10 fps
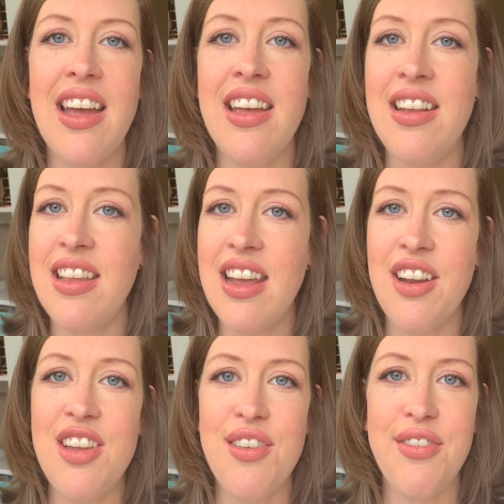And
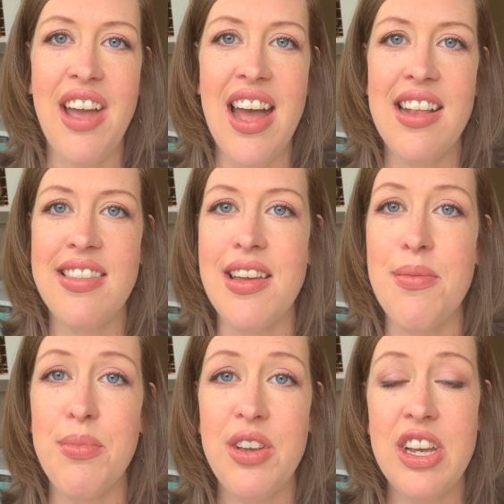there you've got
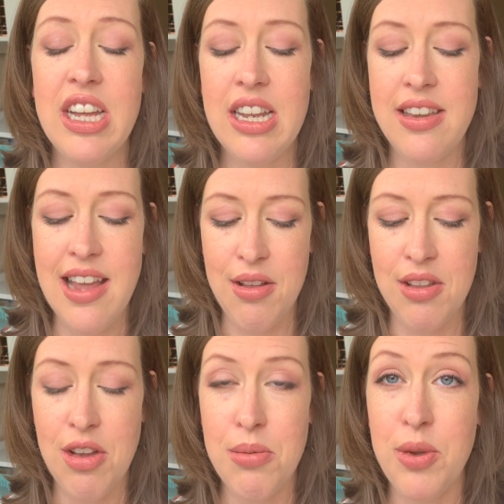some good
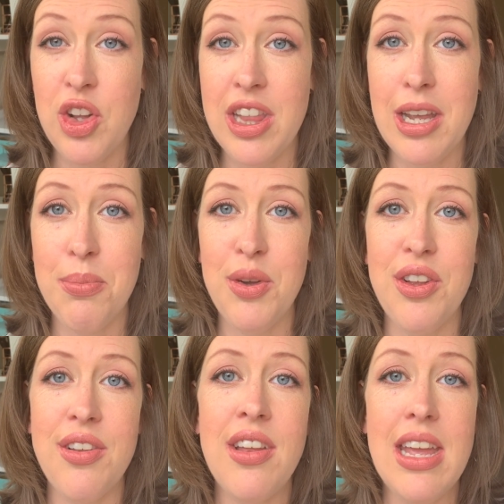downloadable,
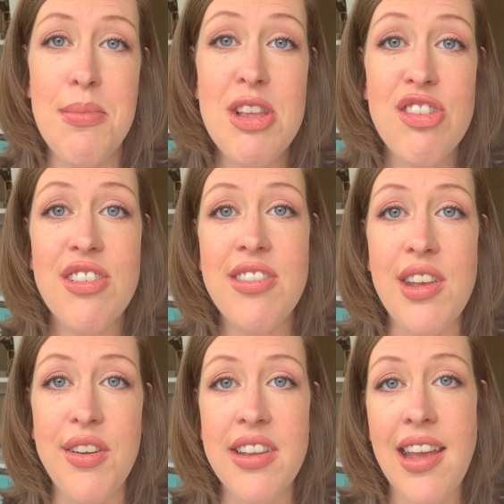clickable images
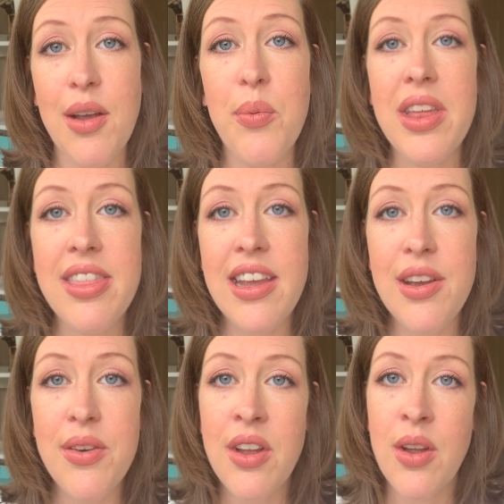that you can take with
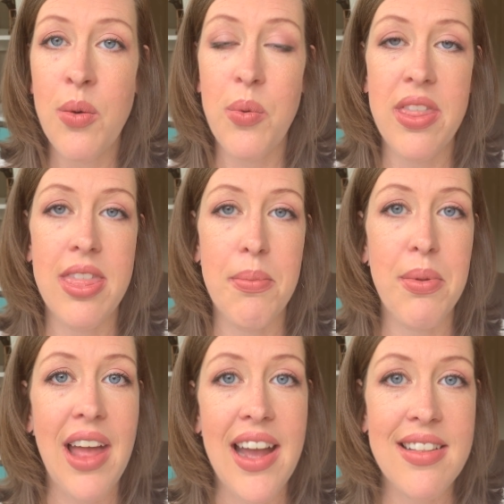you with the
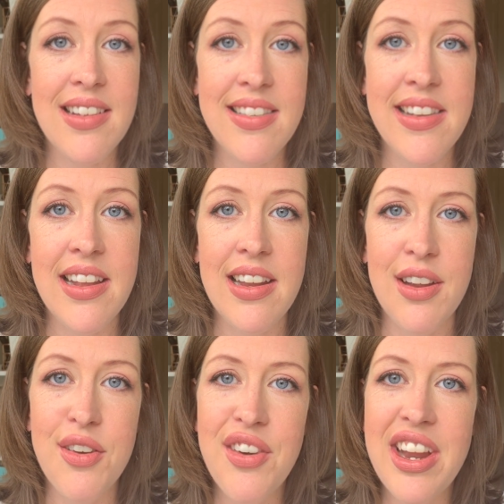blacklisted
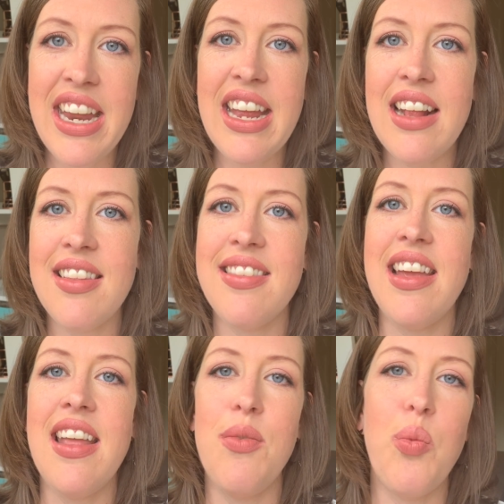ingredients
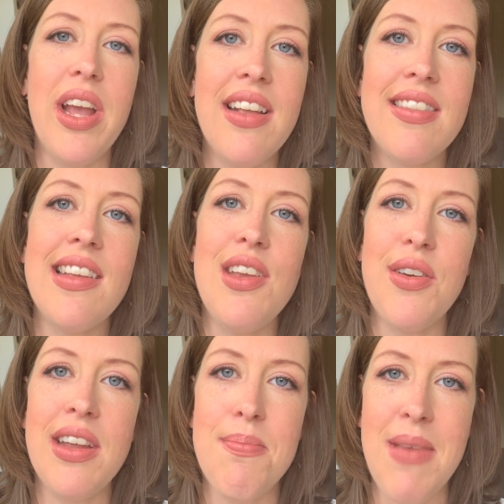and ways that you
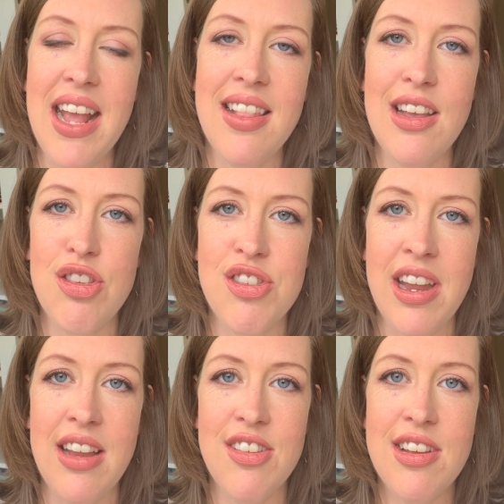can make these
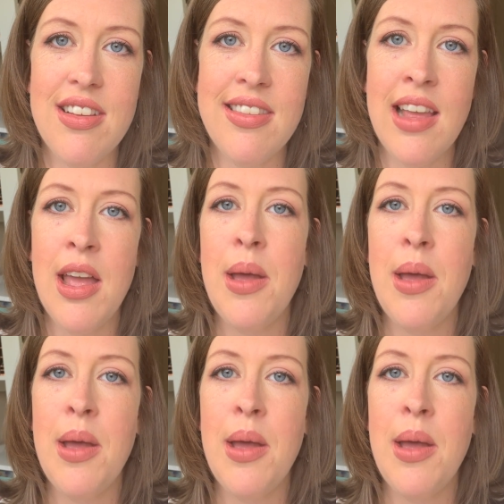changes